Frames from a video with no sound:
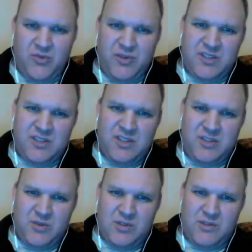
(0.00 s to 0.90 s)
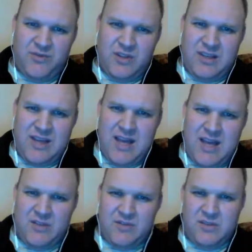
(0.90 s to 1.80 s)
the residuals for the
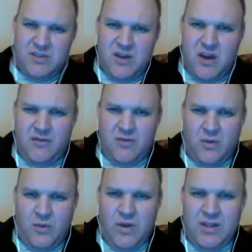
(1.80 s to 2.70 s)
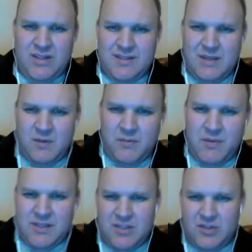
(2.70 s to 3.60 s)
data using software. What statement
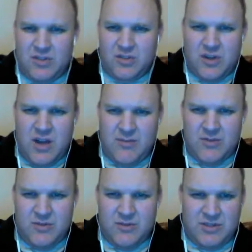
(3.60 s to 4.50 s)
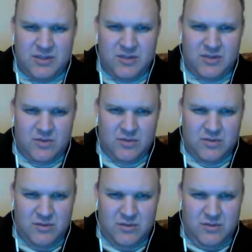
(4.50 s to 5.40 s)
best describes the residuals?